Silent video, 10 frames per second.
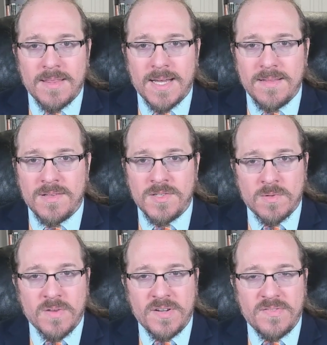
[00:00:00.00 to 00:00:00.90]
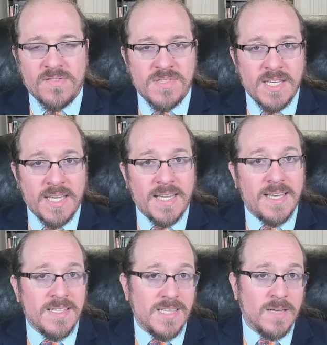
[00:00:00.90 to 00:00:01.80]
that the derivative of z
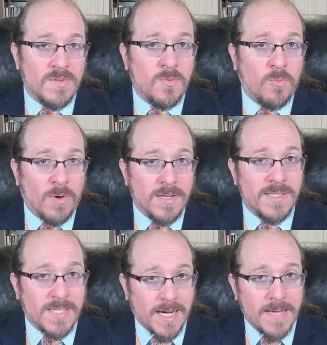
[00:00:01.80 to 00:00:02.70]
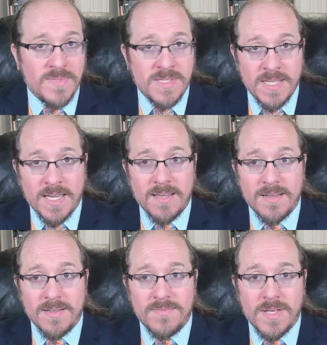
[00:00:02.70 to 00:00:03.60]
is equal to 1 times z,
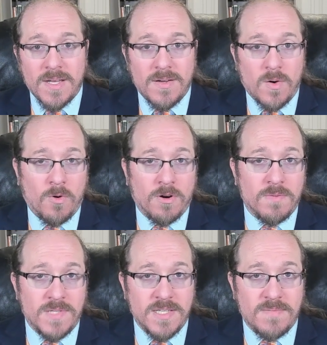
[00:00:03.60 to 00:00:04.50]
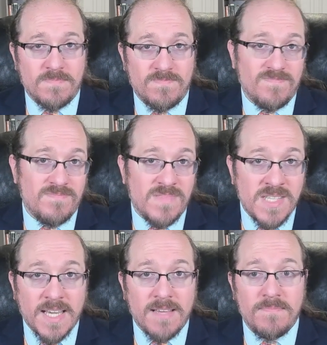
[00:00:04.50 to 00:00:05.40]
or just
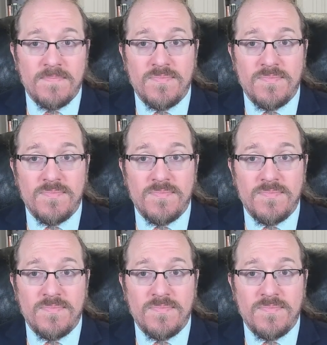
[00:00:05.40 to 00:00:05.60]
z.